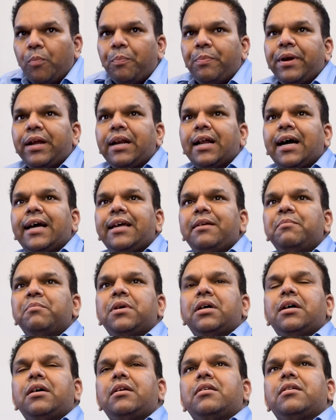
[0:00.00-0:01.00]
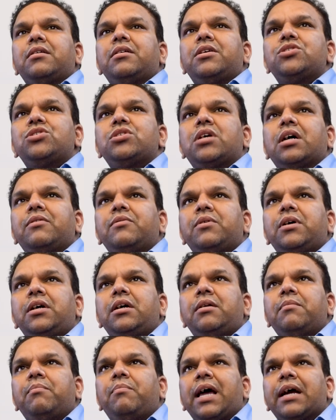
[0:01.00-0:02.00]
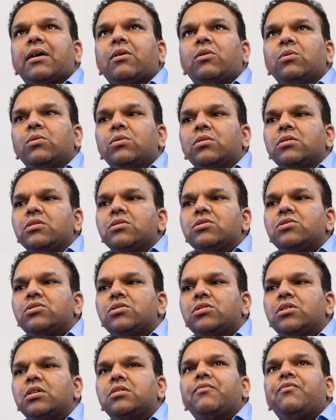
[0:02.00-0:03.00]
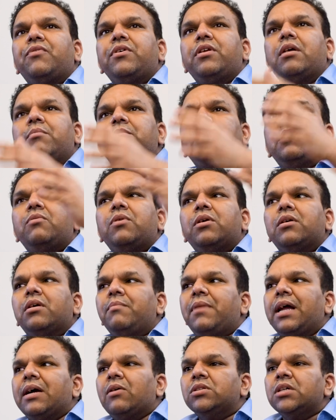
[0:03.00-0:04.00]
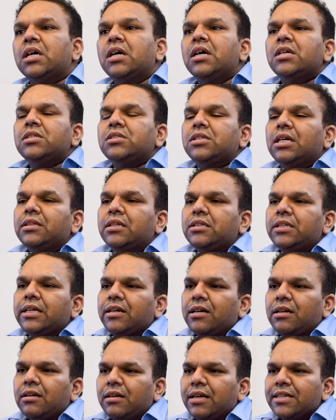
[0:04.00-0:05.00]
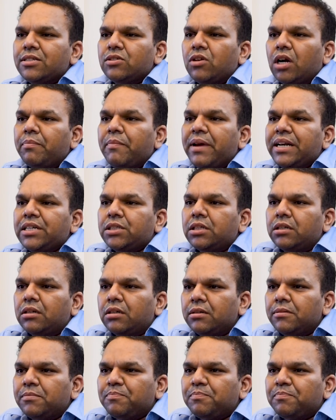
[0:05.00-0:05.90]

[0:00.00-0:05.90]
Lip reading: Oppenheimer discovered black holes. Yeah. So there's some phenomenal work on black holes. Chandrasekhar is not mentioned.